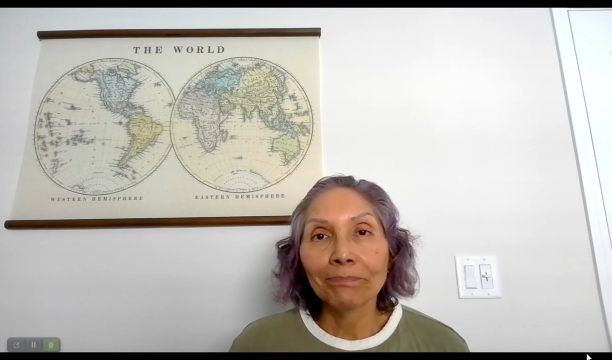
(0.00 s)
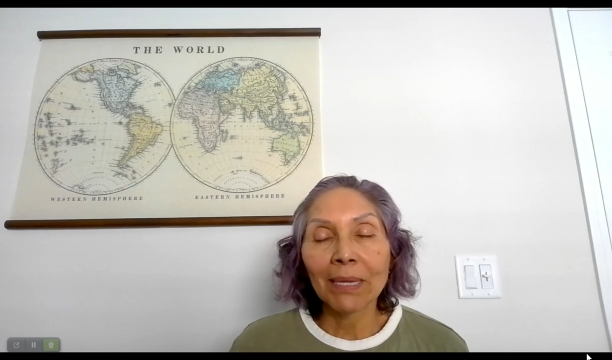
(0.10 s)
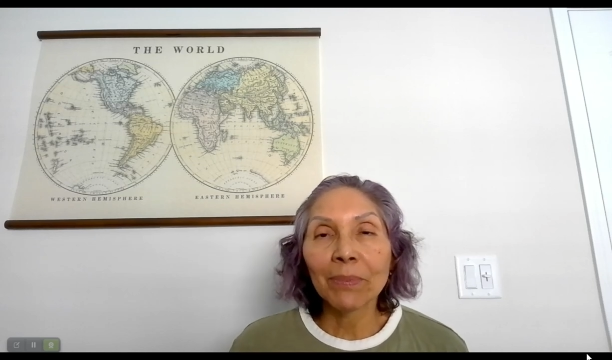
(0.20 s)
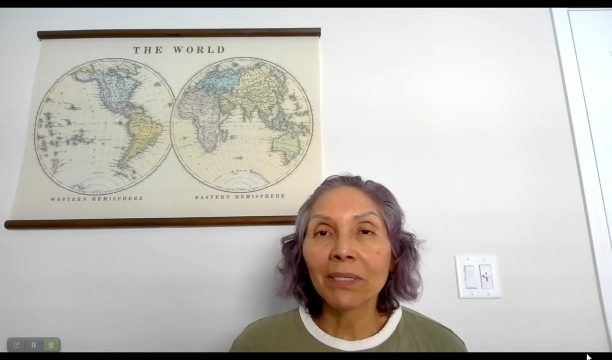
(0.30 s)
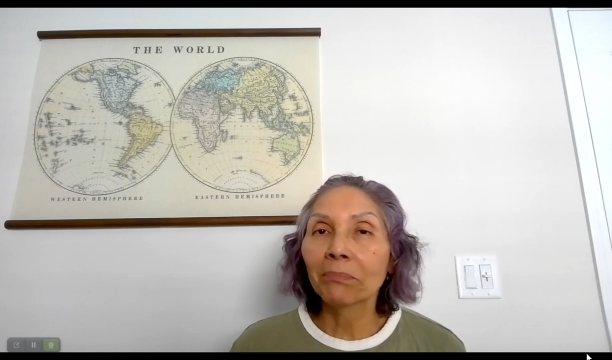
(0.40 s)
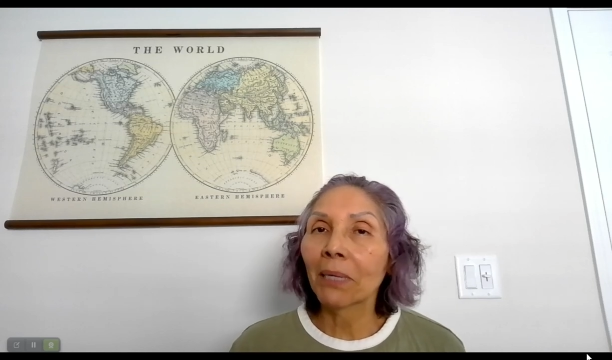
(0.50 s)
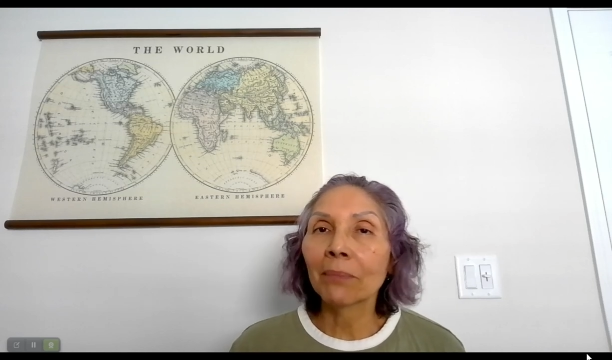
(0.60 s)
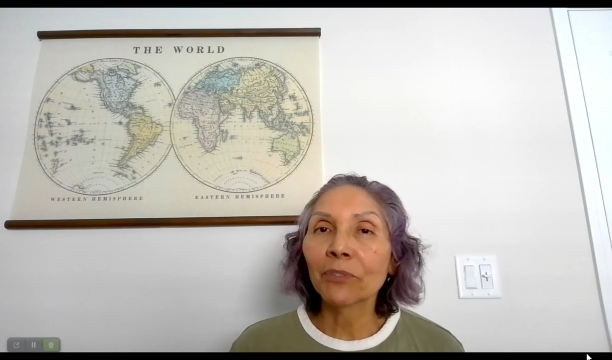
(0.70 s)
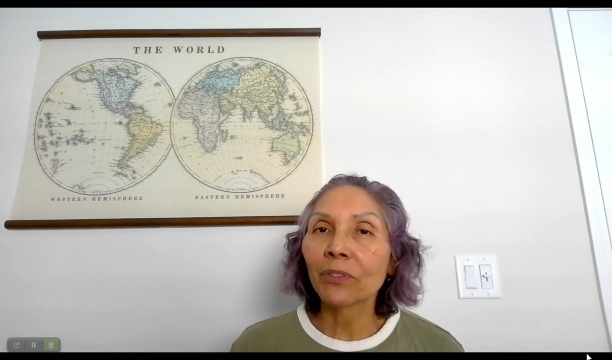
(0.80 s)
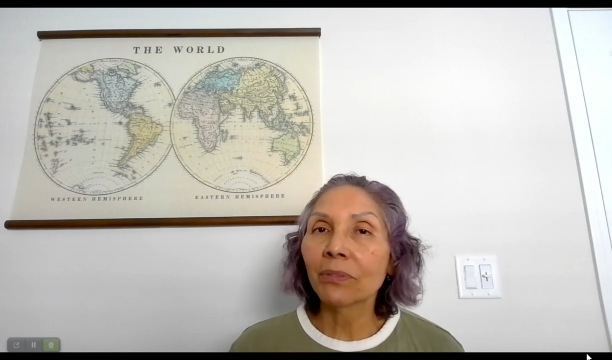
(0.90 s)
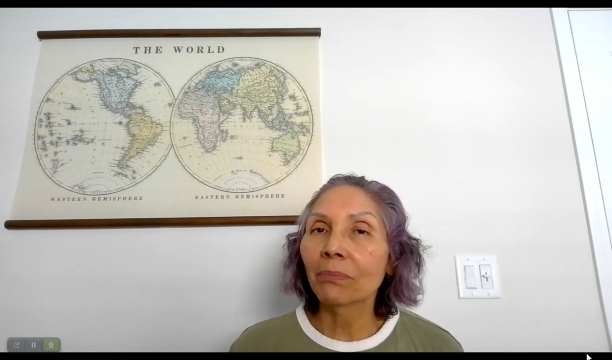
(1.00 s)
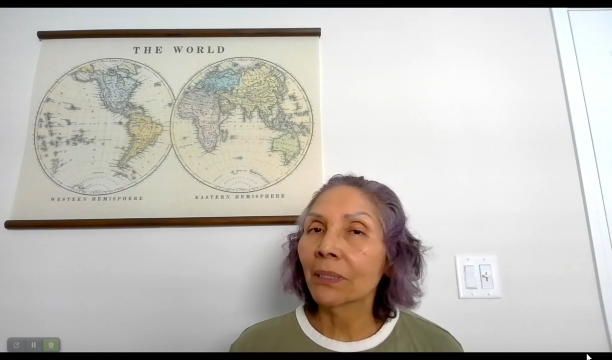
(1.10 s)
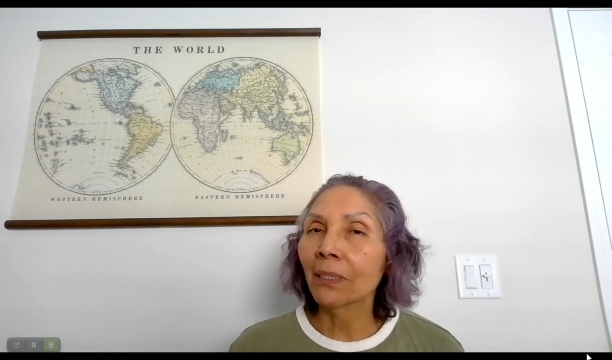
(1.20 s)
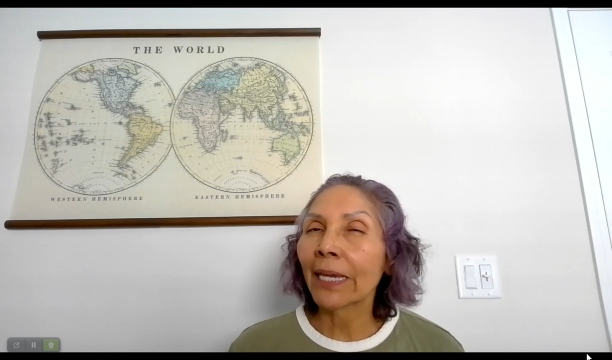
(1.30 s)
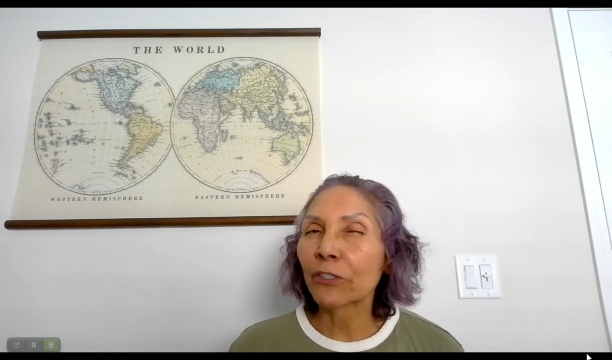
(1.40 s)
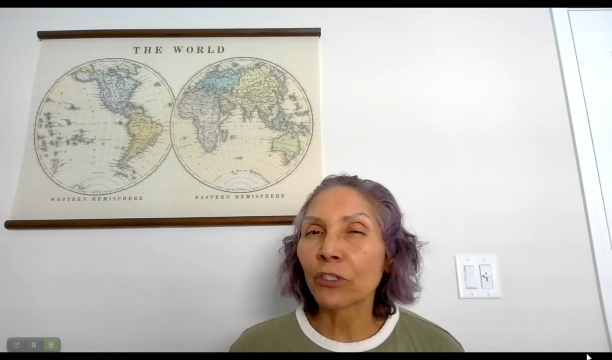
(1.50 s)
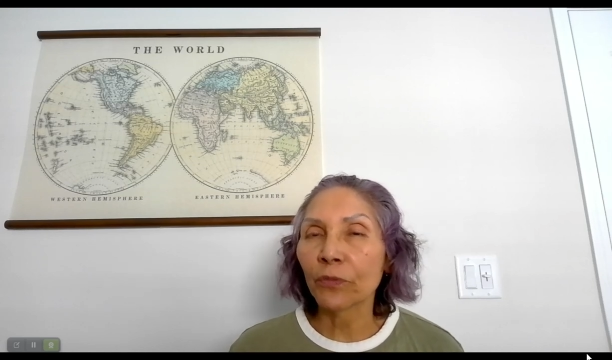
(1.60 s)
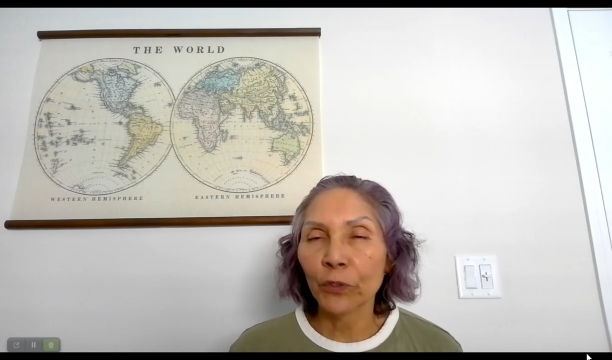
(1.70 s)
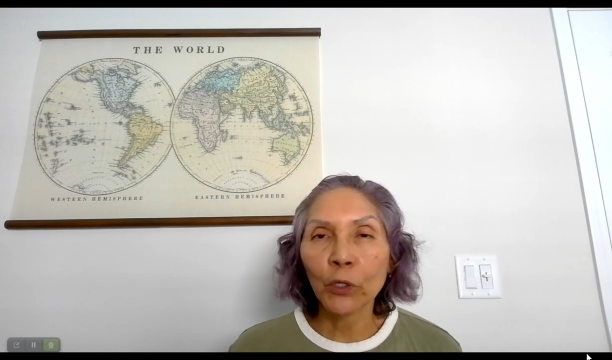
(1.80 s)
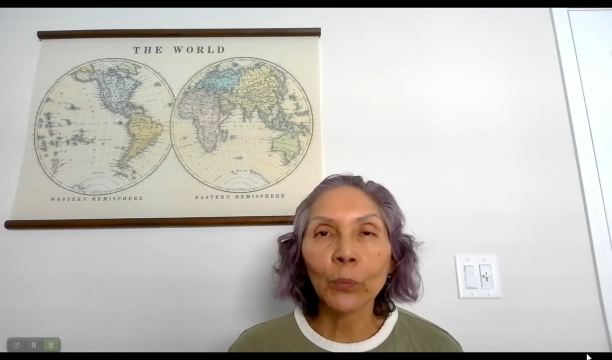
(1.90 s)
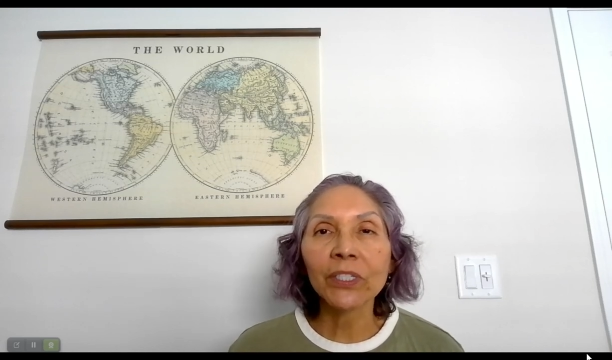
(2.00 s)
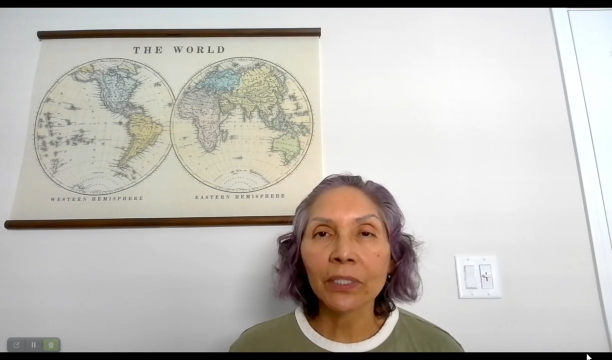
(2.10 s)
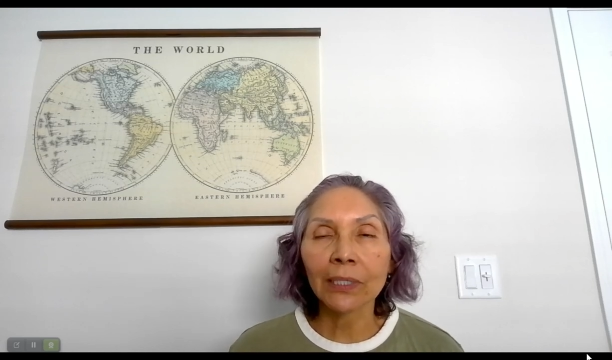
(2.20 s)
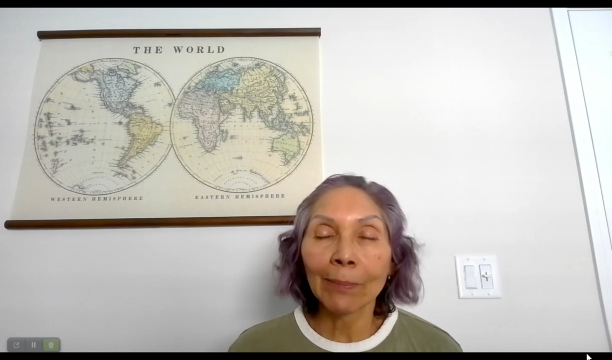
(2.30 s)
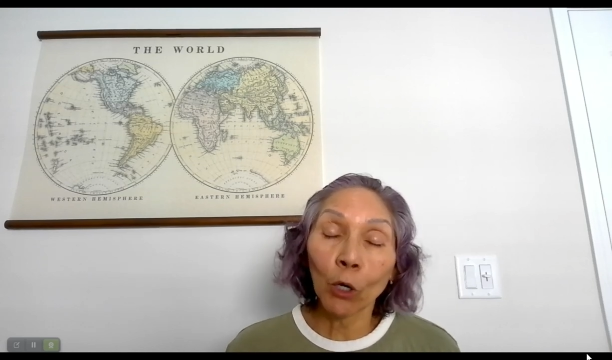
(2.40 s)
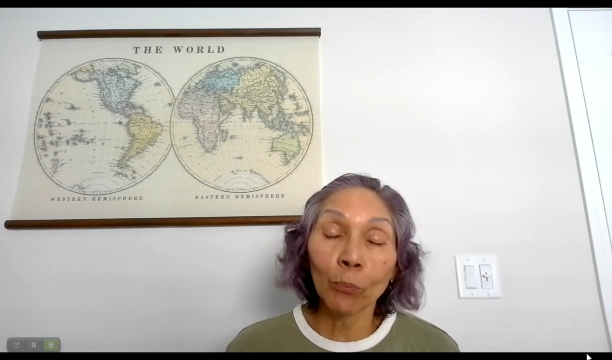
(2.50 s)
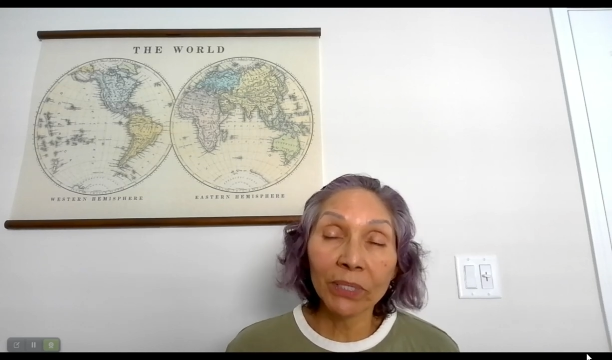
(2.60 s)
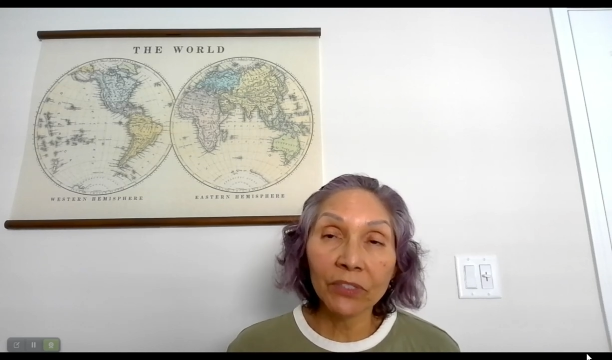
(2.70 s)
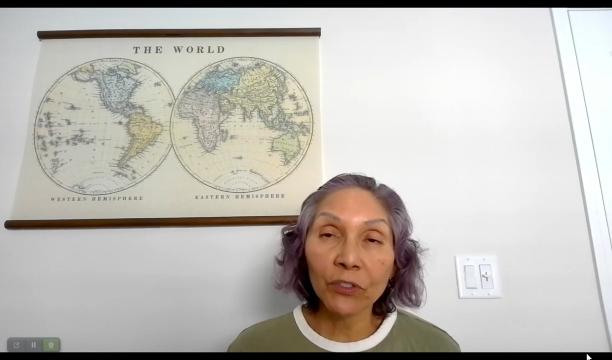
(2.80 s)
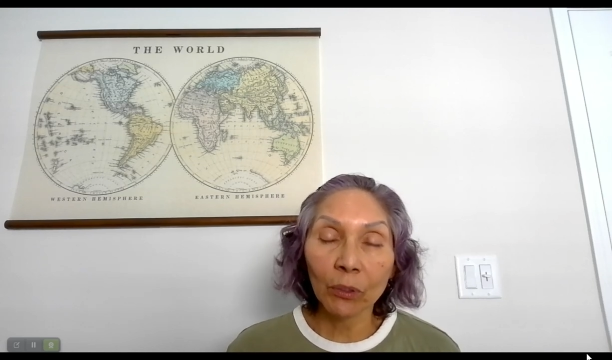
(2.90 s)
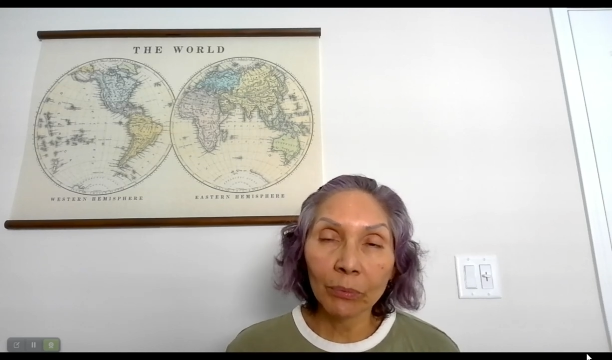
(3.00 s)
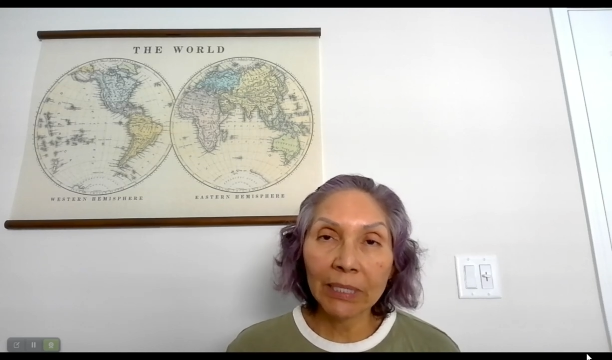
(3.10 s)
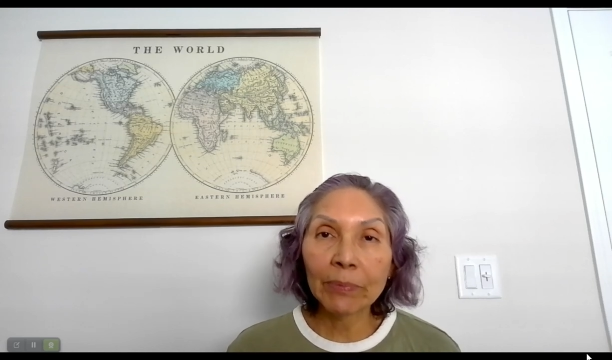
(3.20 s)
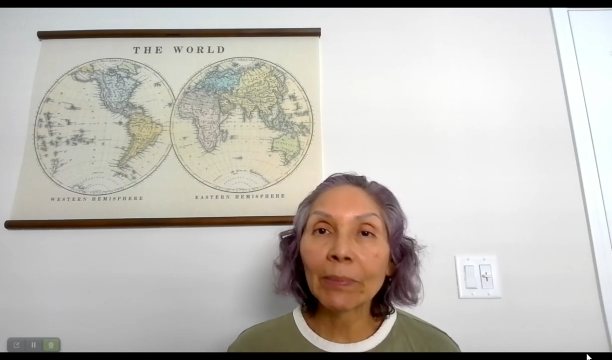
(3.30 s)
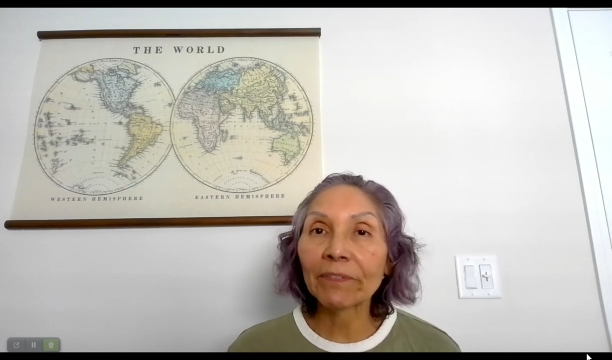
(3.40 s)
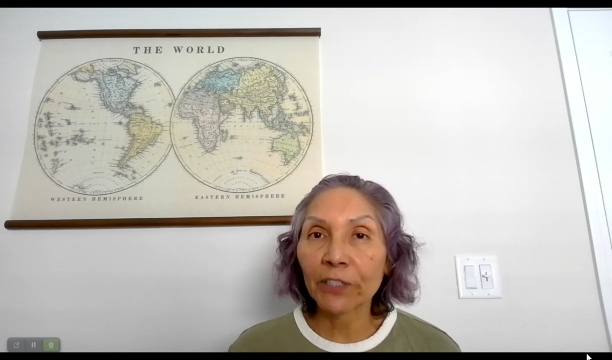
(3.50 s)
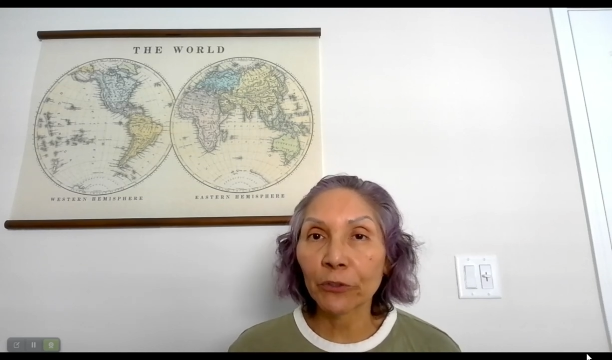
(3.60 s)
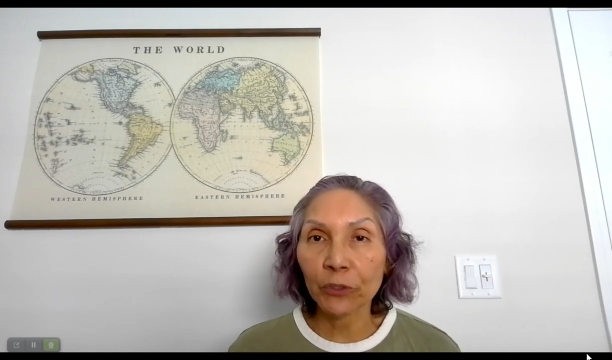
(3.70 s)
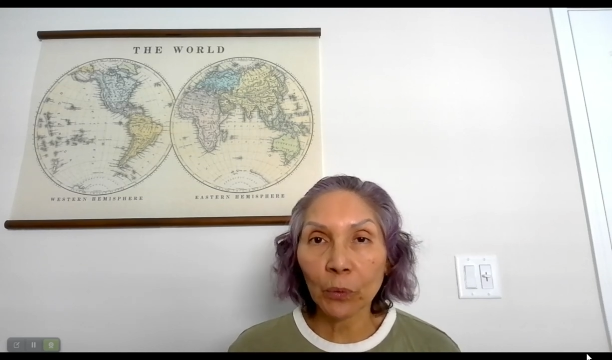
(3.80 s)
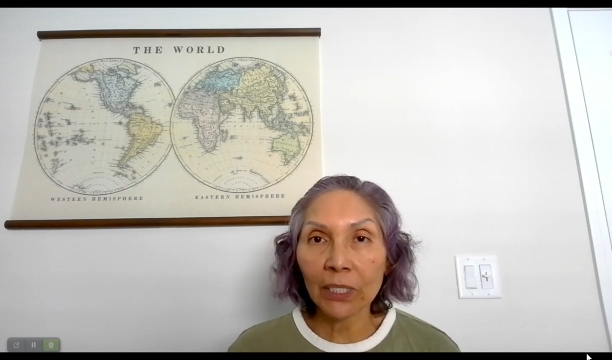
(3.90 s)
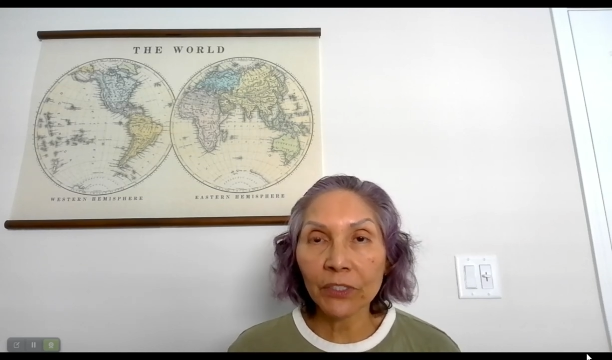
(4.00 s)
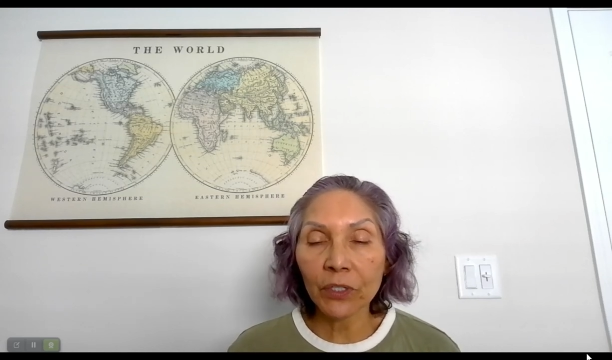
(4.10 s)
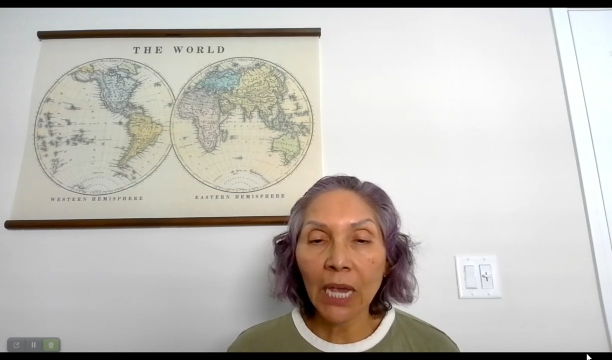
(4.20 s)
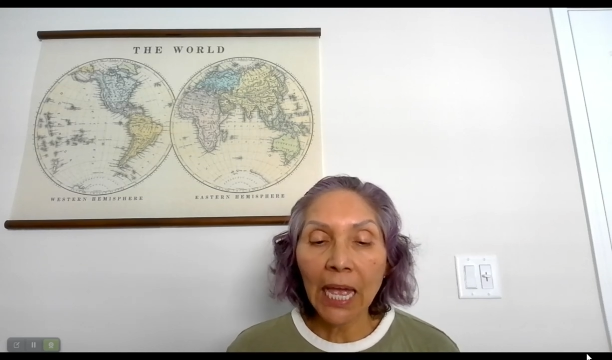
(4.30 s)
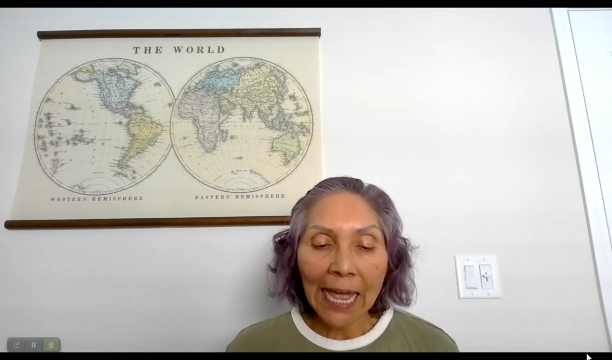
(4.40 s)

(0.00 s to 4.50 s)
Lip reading: maybe I'm just a little anxious for no reason. I'm hoping so, keeping my fingers crossed.